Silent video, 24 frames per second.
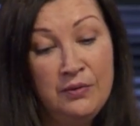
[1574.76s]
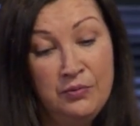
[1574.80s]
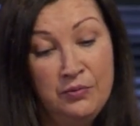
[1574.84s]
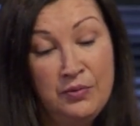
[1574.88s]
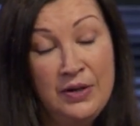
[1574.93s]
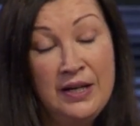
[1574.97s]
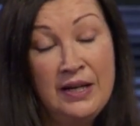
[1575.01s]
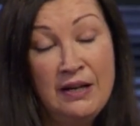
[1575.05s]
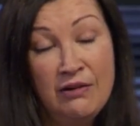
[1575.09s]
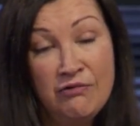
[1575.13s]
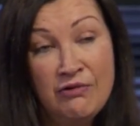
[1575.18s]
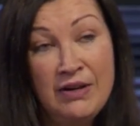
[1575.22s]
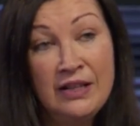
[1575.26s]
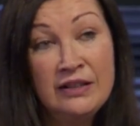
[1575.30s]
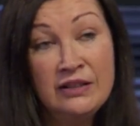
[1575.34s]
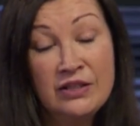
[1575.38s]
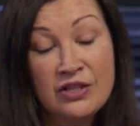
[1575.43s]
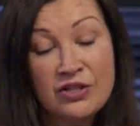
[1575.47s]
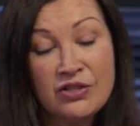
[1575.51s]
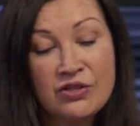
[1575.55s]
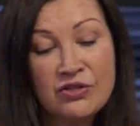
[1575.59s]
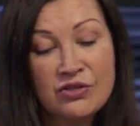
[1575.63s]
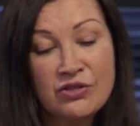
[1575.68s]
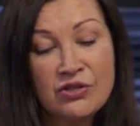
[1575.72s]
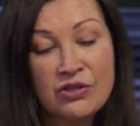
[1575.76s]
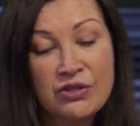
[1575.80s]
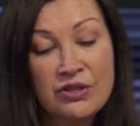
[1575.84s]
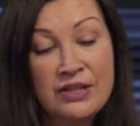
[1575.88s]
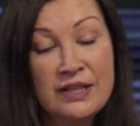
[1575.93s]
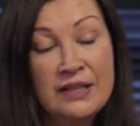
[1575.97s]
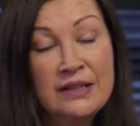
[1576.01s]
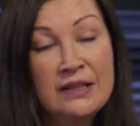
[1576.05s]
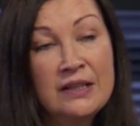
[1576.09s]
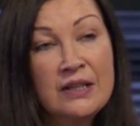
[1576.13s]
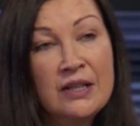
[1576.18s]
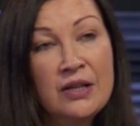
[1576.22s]
when I read the
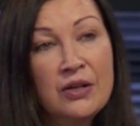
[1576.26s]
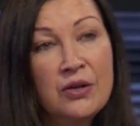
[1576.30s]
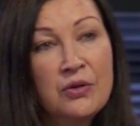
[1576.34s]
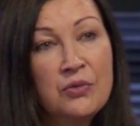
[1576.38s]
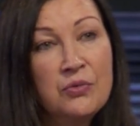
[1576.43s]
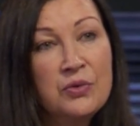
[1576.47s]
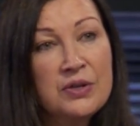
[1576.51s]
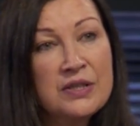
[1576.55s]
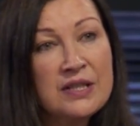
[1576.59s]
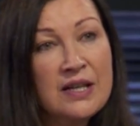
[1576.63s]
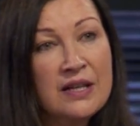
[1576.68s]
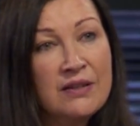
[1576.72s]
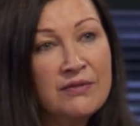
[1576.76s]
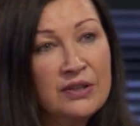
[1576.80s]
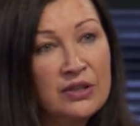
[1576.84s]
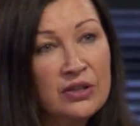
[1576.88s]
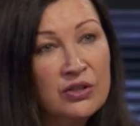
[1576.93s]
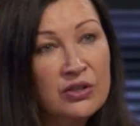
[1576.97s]
story, was having